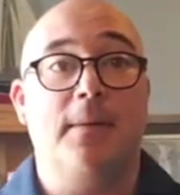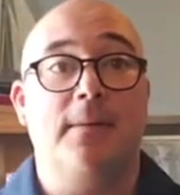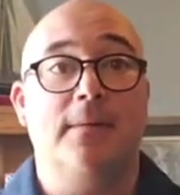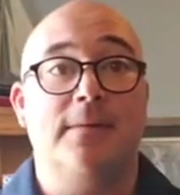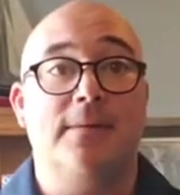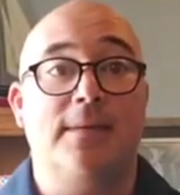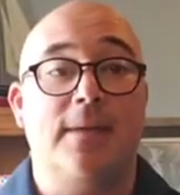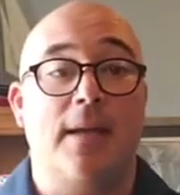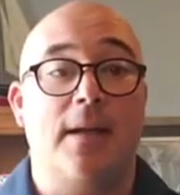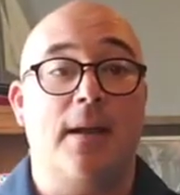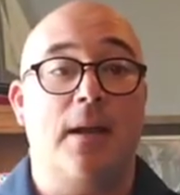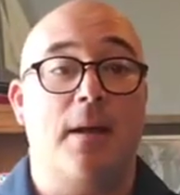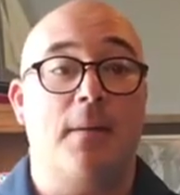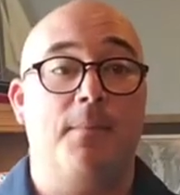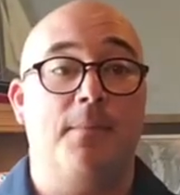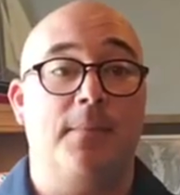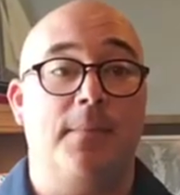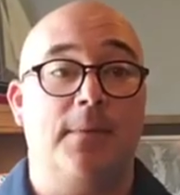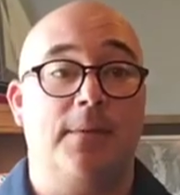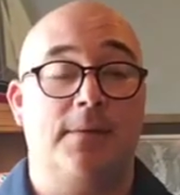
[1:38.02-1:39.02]
set
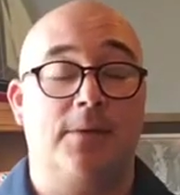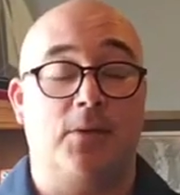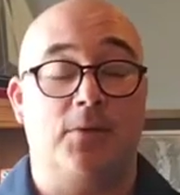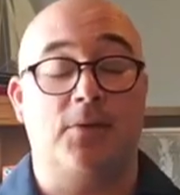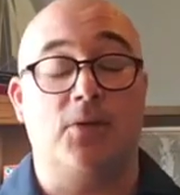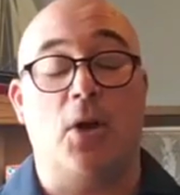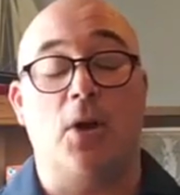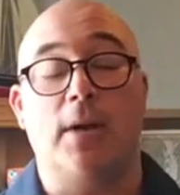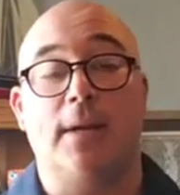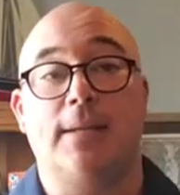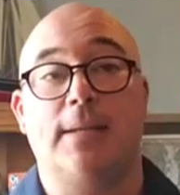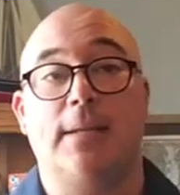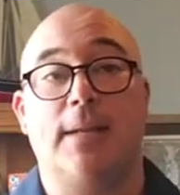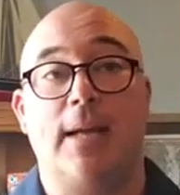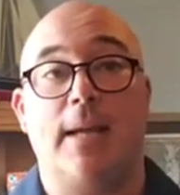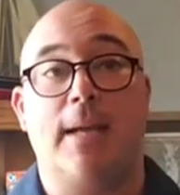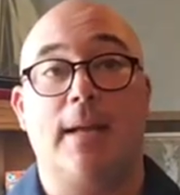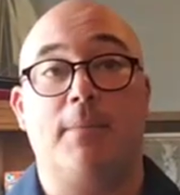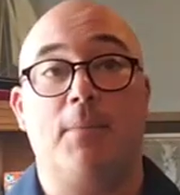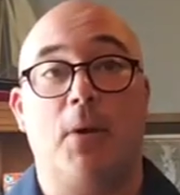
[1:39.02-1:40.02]
up, so starting
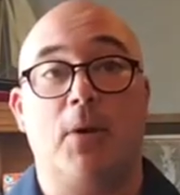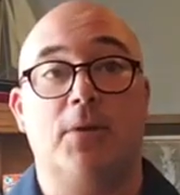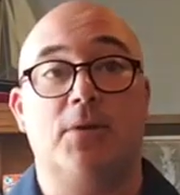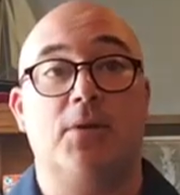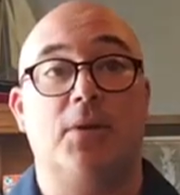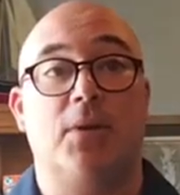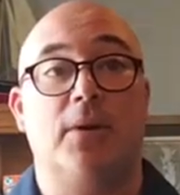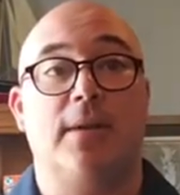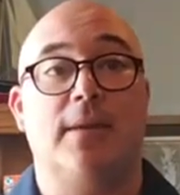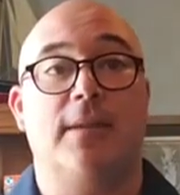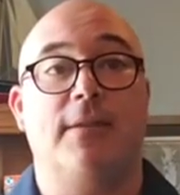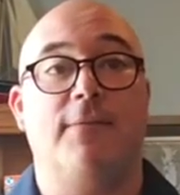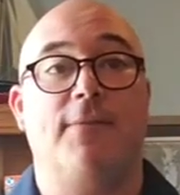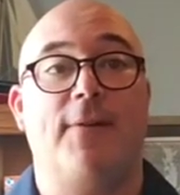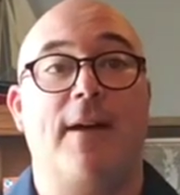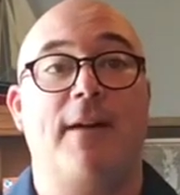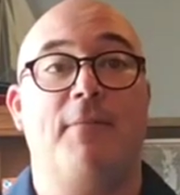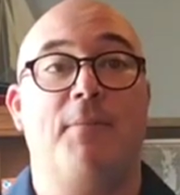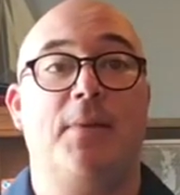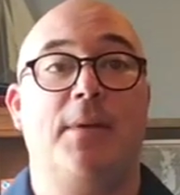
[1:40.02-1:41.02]
today, March 30th at
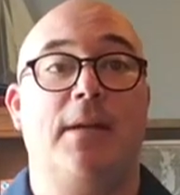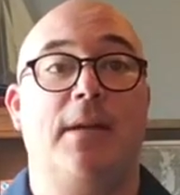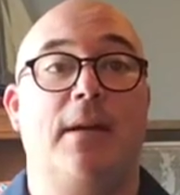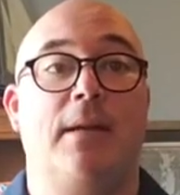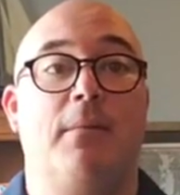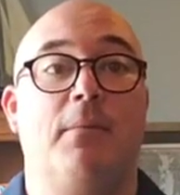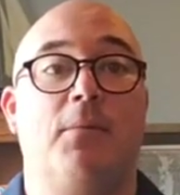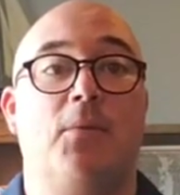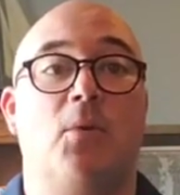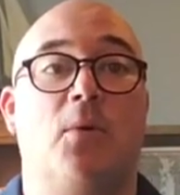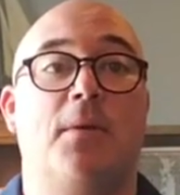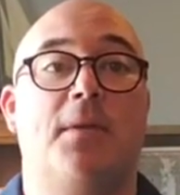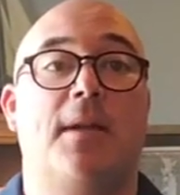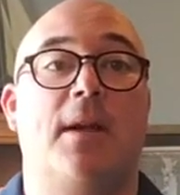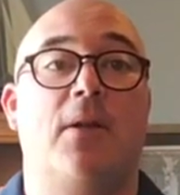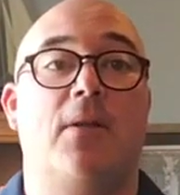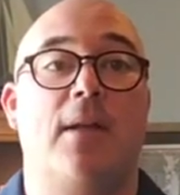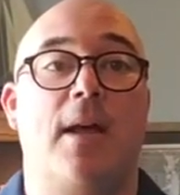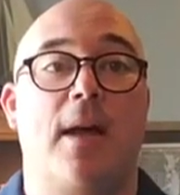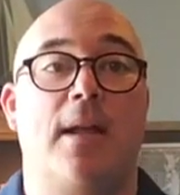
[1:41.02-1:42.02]
5 p.m., North
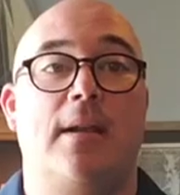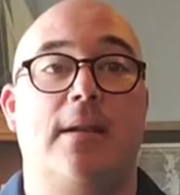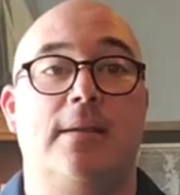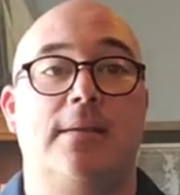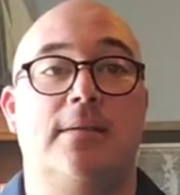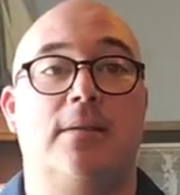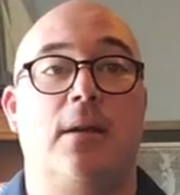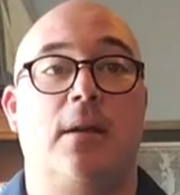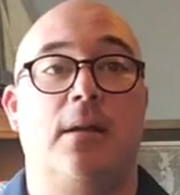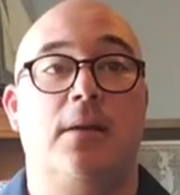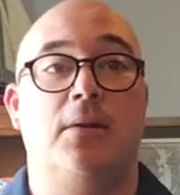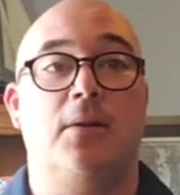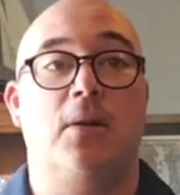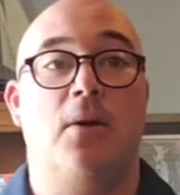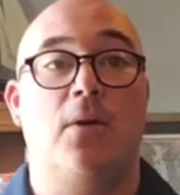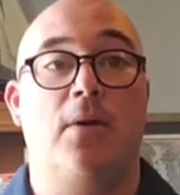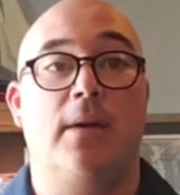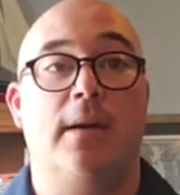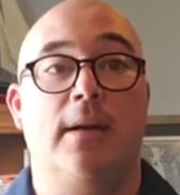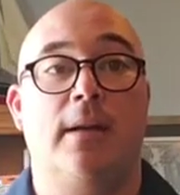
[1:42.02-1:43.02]
Carolina is
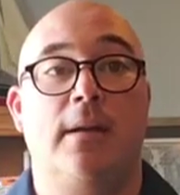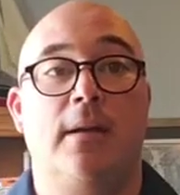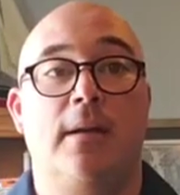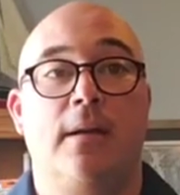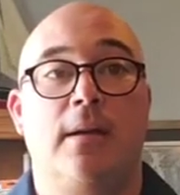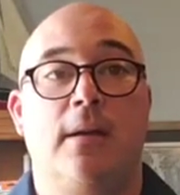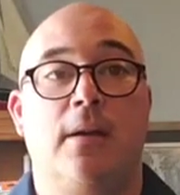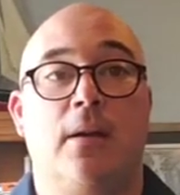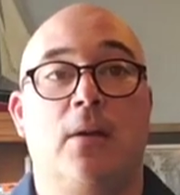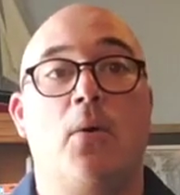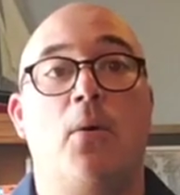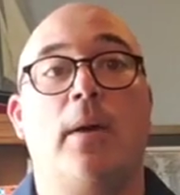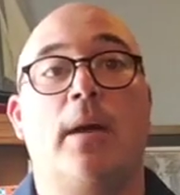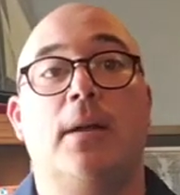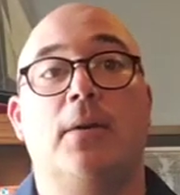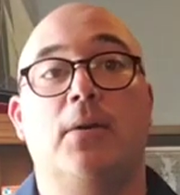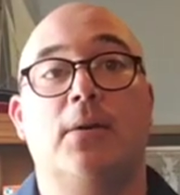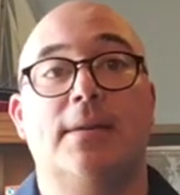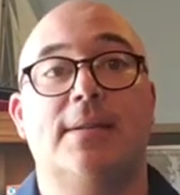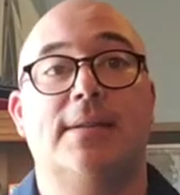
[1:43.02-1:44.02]
going
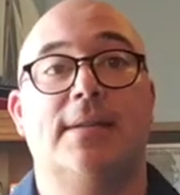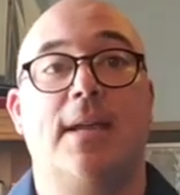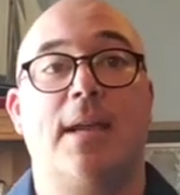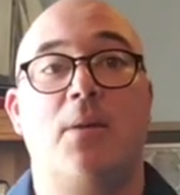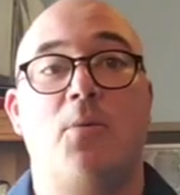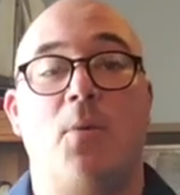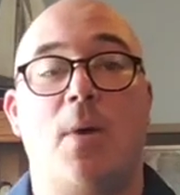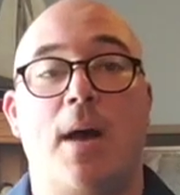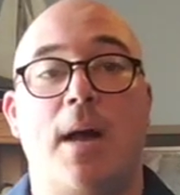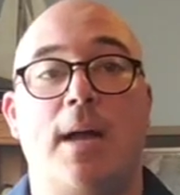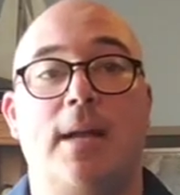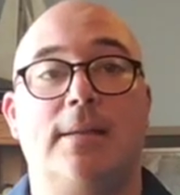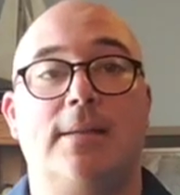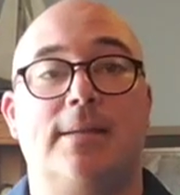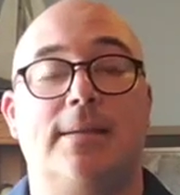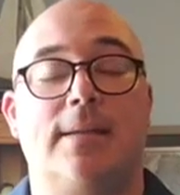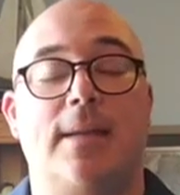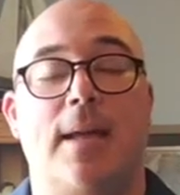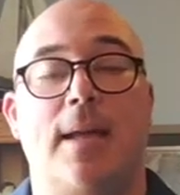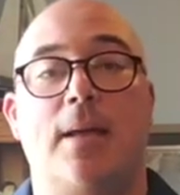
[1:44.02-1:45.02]
under a statewide
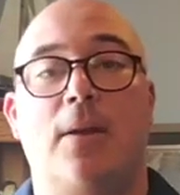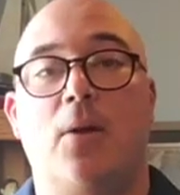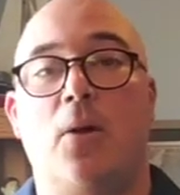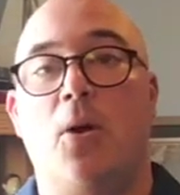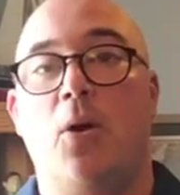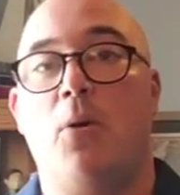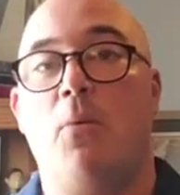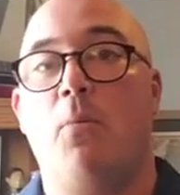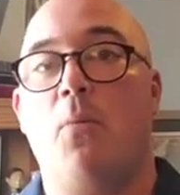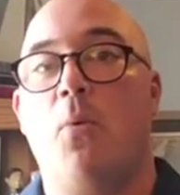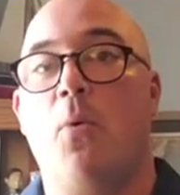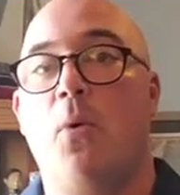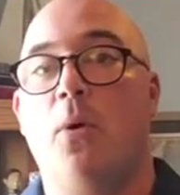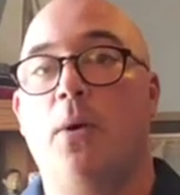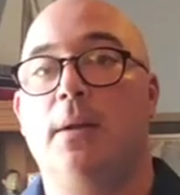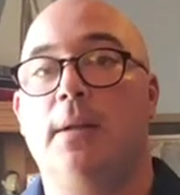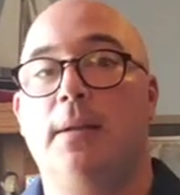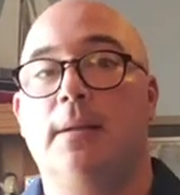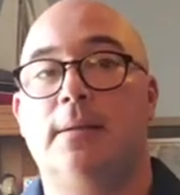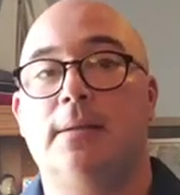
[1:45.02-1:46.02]
stay-at-home
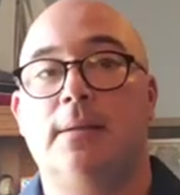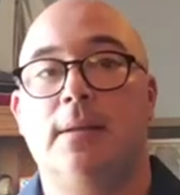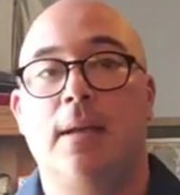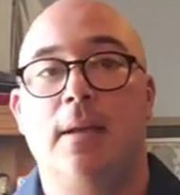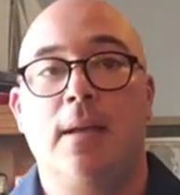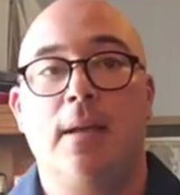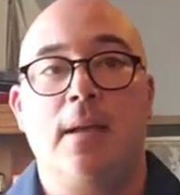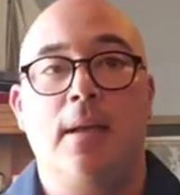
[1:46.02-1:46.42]
ordinance,